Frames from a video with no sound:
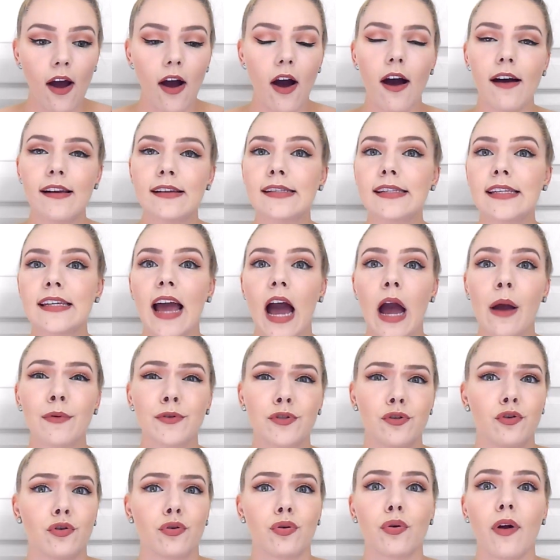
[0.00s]
Honestly, I
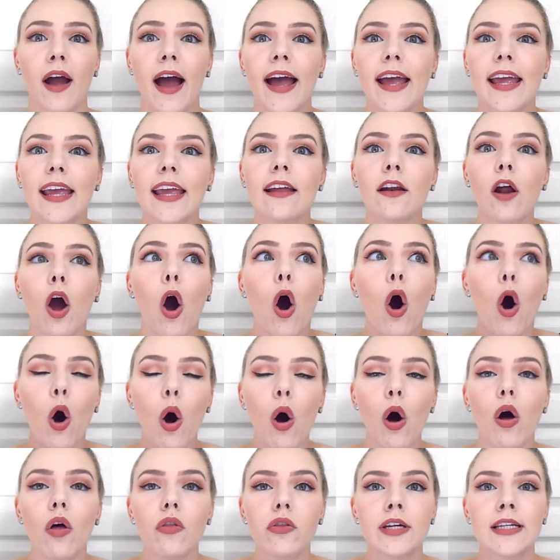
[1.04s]
was crying
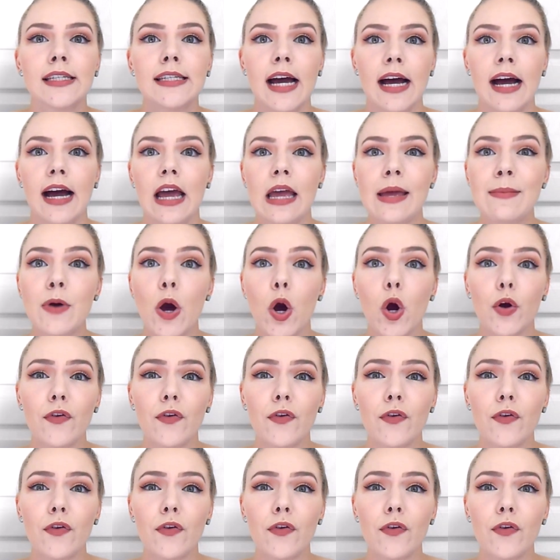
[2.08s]
all the time